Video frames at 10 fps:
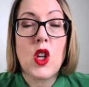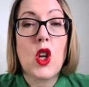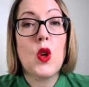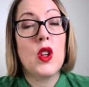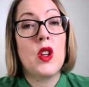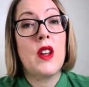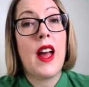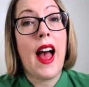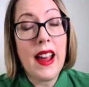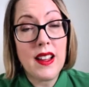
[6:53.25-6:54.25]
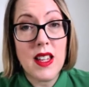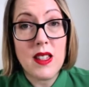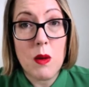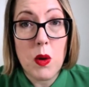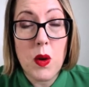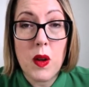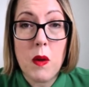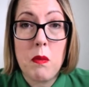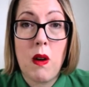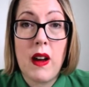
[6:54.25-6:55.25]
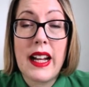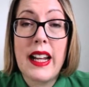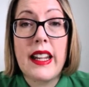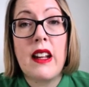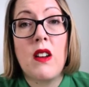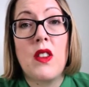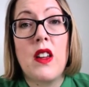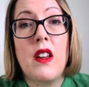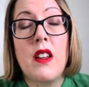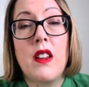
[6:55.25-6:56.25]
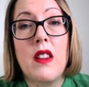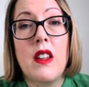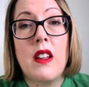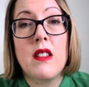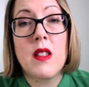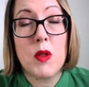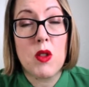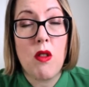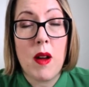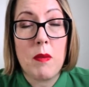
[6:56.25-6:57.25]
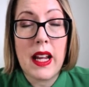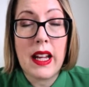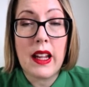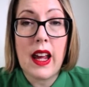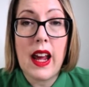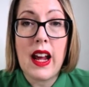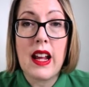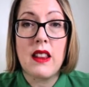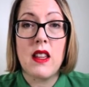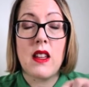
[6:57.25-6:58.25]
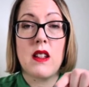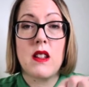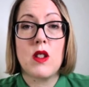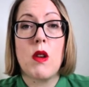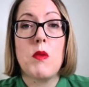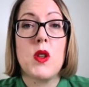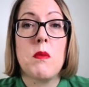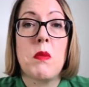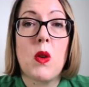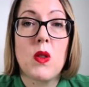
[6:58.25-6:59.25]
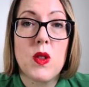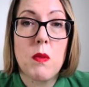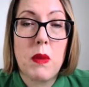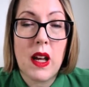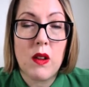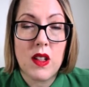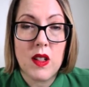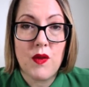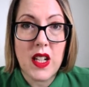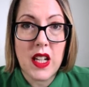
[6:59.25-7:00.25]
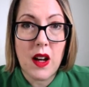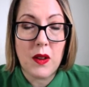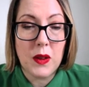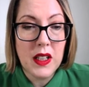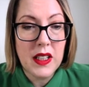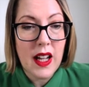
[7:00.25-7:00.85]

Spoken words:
So you can access the book by clicking on the subscribe link in the description box below this video.